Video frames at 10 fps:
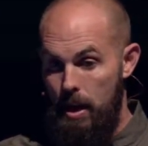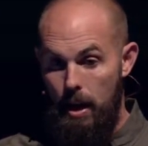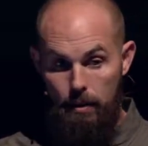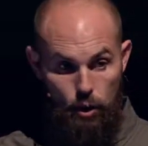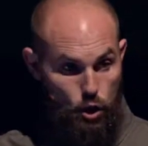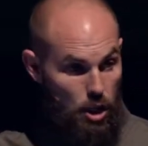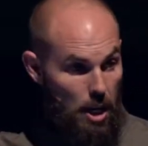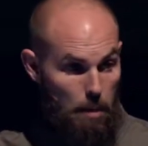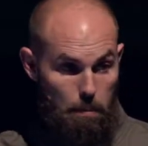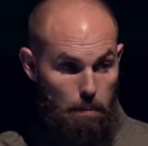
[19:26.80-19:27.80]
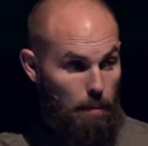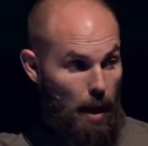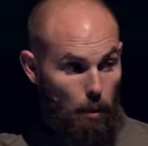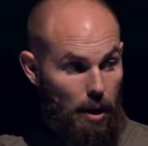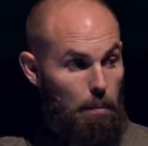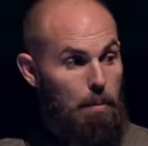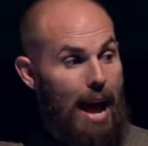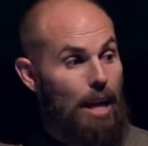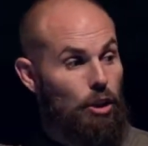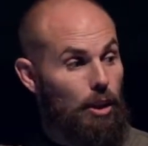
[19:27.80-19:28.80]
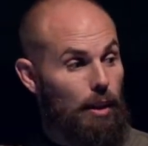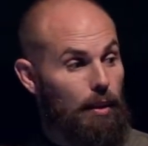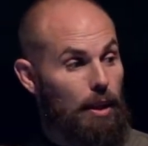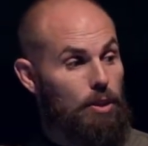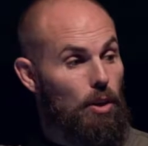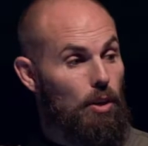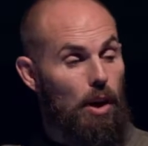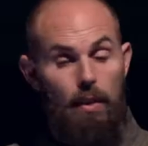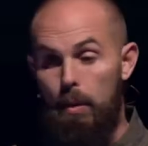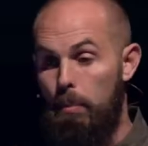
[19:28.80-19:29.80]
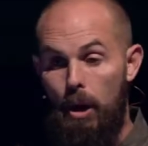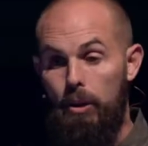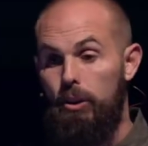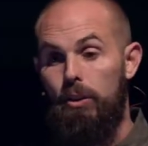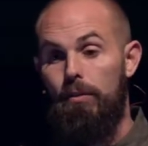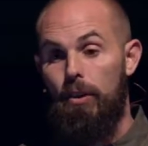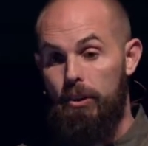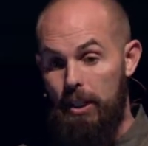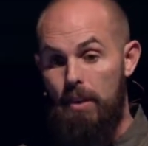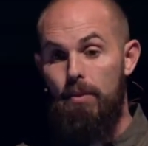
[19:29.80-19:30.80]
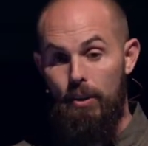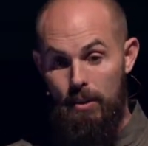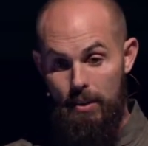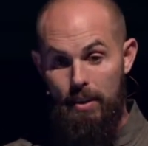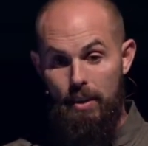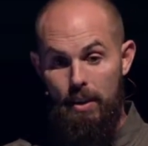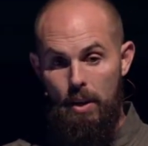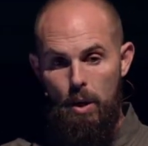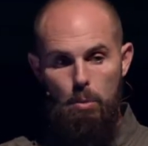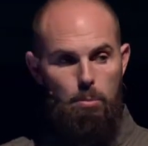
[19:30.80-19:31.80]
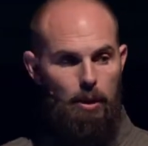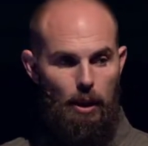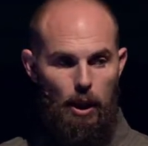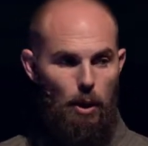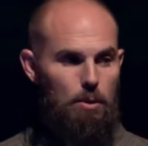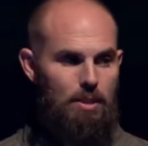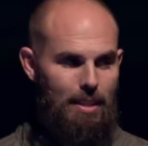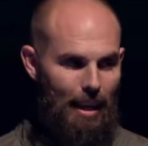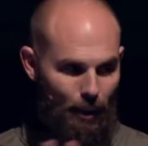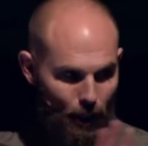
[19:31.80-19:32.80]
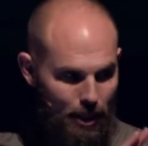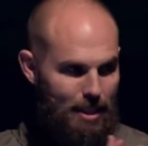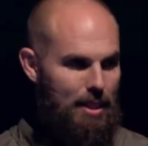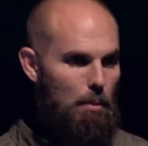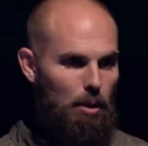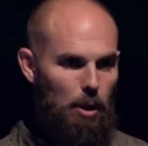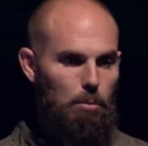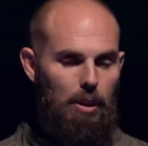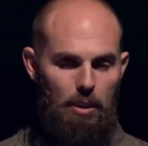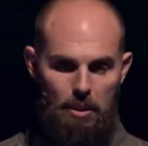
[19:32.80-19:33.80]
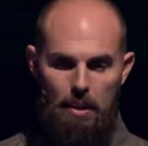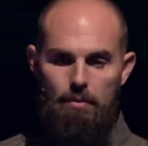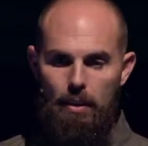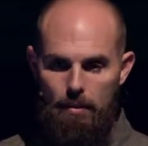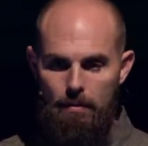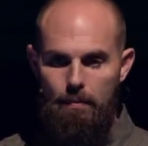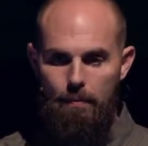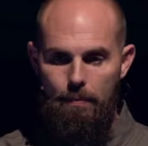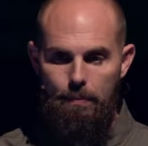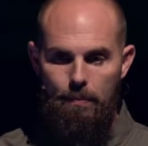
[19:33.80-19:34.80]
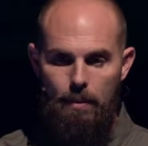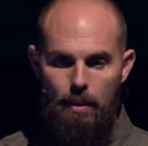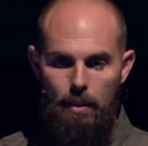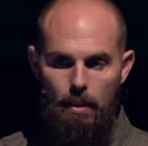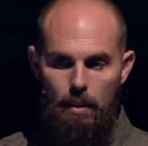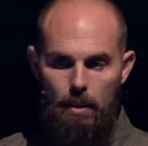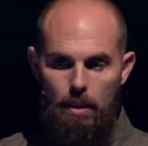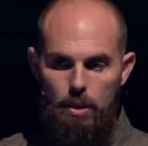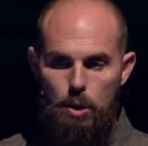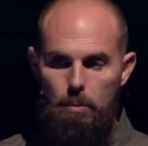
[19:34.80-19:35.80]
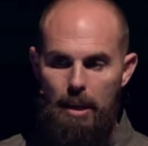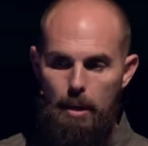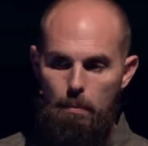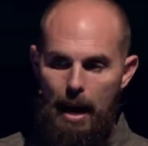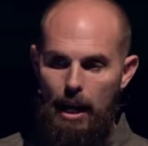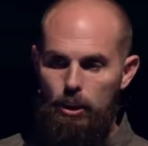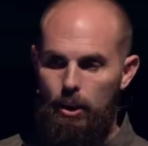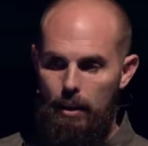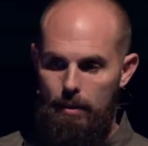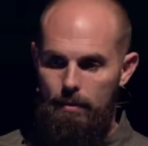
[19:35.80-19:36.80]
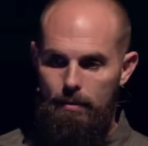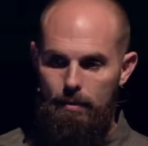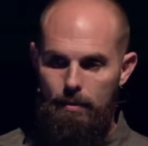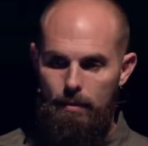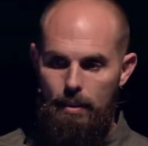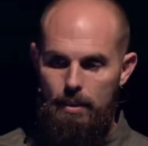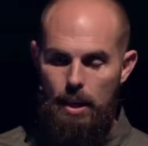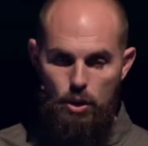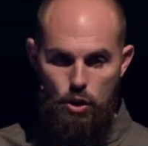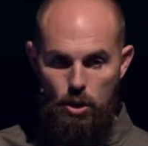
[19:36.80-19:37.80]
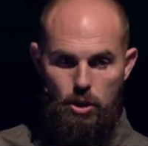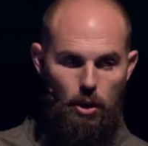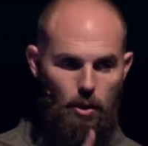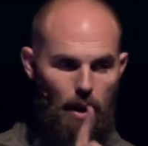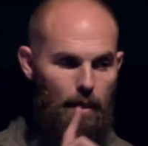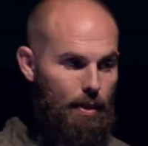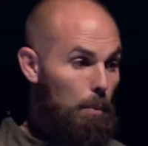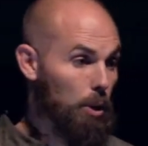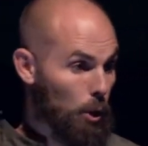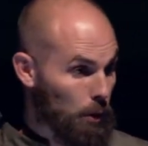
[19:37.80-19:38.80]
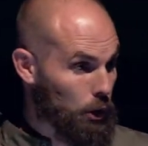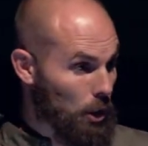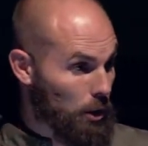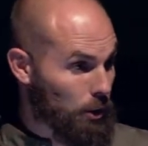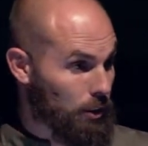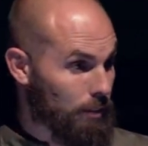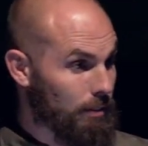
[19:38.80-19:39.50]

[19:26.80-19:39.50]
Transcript: And the sheep, they were compassionate and they took on the posture of our Savior. But the goats, they look similar, but they're different. To be compassionate. See, that church in Corinth, they were doing church,